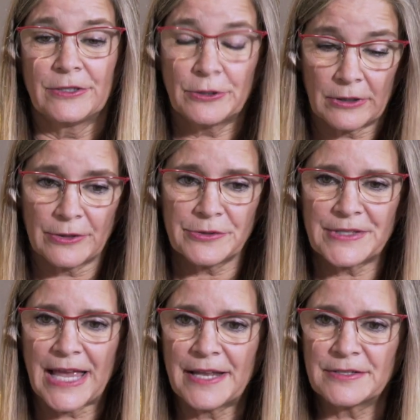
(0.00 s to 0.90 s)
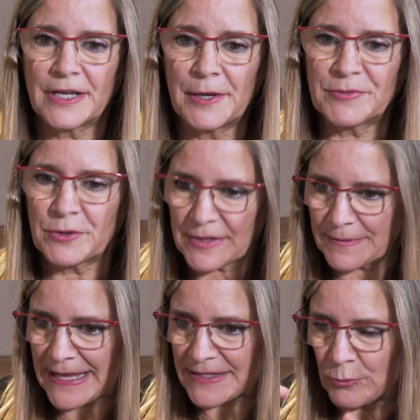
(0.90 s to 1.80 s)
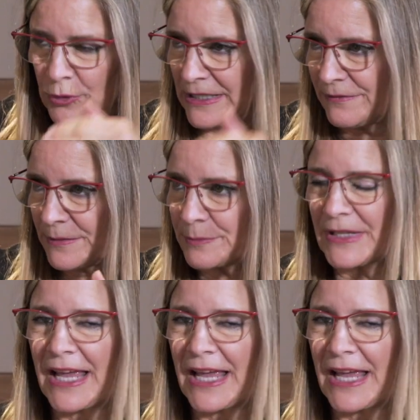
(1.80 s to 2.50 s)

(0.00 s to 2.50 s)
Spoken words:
euros, and so that's more even.